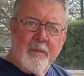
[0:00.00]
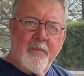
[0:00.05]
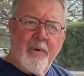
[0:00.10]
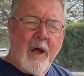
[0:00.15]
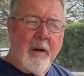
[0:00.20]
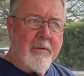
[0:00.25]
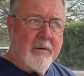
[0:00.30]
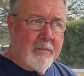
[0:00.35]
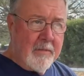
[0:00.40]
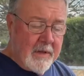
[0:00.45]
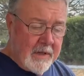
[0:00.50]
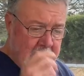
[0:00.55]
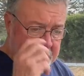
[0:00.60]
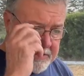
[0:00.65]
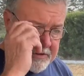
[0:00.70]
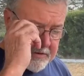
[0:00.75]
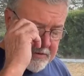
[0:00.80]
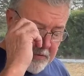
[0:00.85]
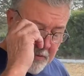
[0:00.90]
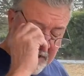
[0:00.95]
probably
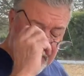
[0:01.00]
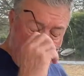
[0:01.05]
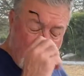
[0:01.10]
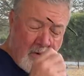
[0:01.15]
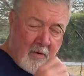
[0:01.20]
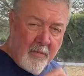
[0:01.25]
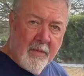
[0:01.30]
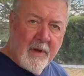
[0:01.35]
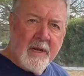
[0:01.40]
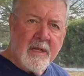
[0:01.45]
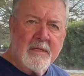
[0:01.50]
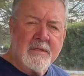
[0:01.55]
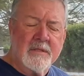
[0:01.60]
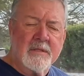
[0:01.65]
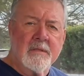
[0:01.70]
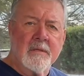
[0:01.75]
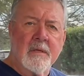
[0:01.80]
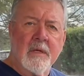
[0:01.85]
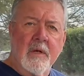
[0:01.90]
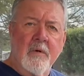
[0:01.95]
20 more minutes,
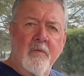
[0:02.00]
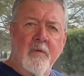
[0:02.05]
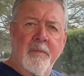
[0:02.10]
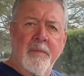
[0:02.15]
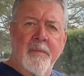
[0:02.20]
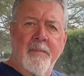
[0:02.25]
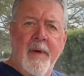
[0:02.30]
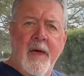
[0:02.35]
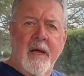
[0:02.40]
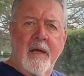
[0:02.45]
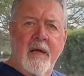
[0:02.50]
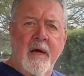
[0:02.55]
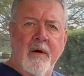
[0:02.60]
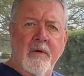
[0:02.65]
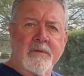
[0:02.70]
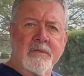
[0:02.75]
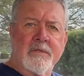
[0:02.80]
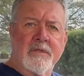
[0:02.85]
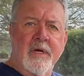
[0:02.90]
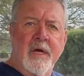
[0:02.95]
and we'll be back out
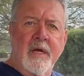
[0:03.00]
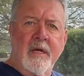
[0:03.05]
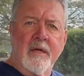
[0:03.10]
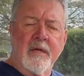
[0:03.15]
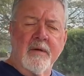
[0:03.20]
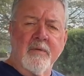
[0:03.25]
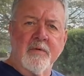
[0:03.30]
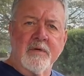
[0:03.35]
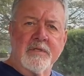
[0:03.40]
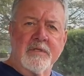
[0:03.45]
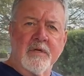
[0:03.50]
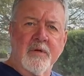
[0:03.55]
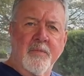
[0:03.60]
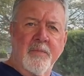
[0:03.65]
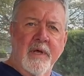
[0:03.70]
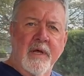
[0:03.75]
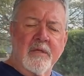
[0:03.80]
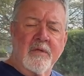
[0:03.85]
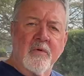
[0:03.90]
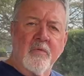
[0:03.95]
and check, and we should
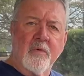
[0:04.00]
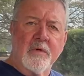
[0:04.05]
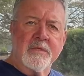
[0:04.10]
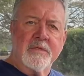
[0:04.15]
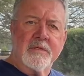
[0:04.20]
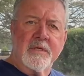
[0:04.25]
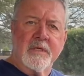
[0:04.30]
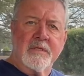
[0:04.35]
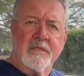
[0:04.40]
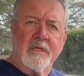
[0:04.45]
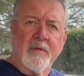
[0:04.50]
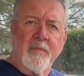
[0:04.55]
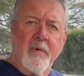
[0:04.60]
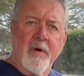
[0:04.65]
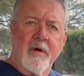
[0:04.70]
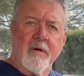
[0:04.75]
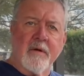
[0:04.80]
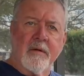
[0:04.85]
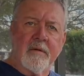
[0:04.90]
be at the 160 mark.